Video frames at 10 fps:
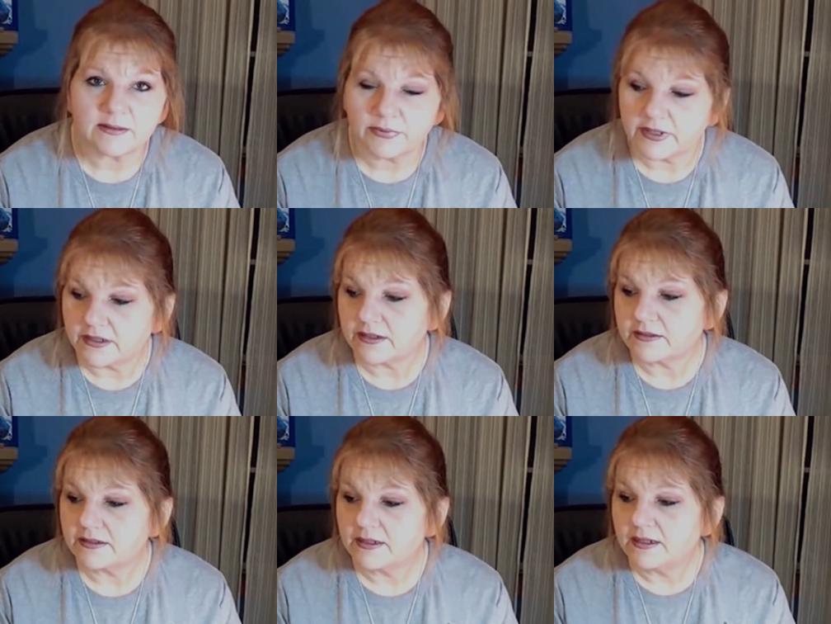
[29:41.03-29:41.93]
A
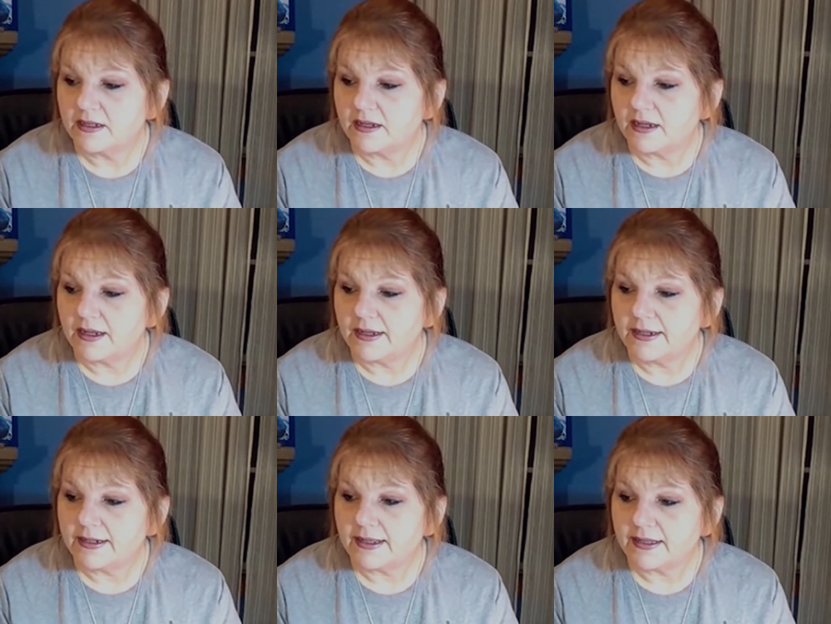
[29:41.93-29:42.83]
lot of them wear
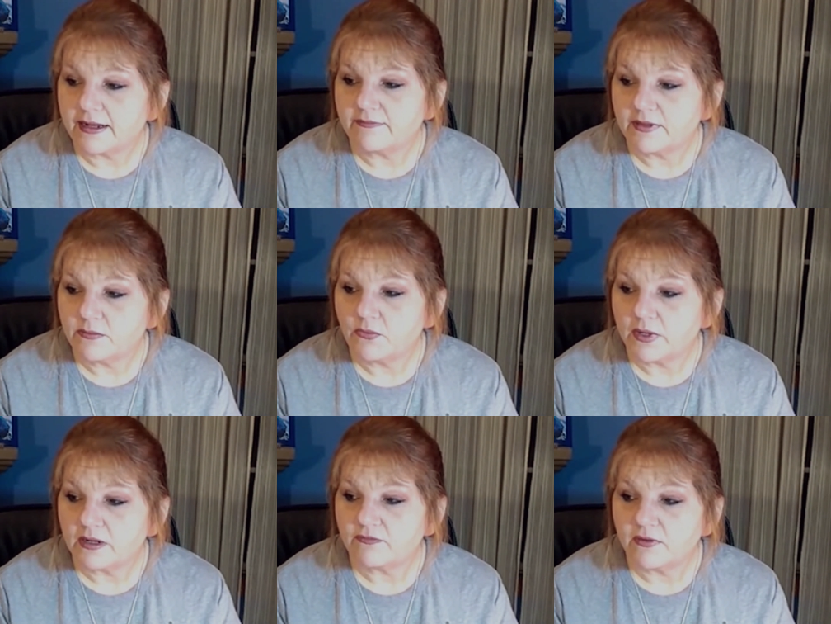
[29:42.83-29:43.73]
false eyelashes
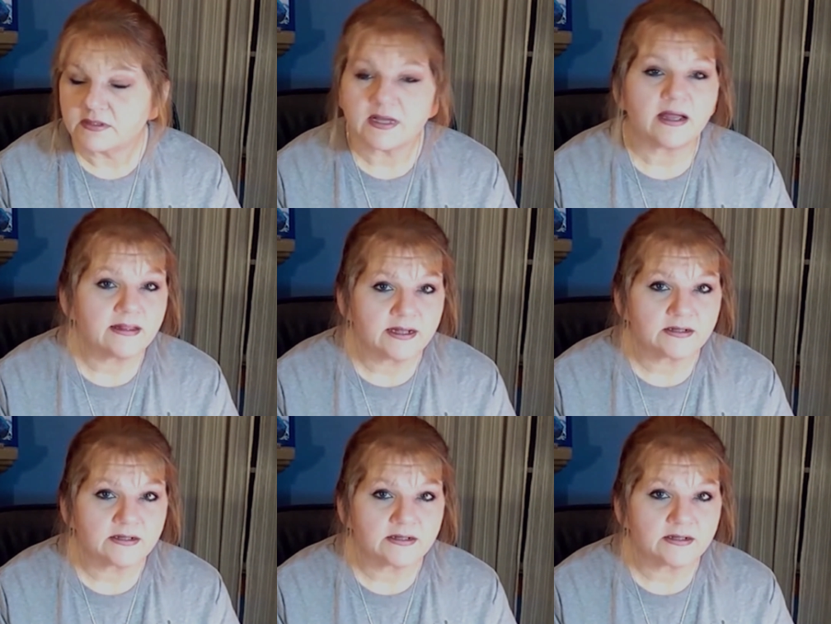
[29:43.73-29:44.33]
every day.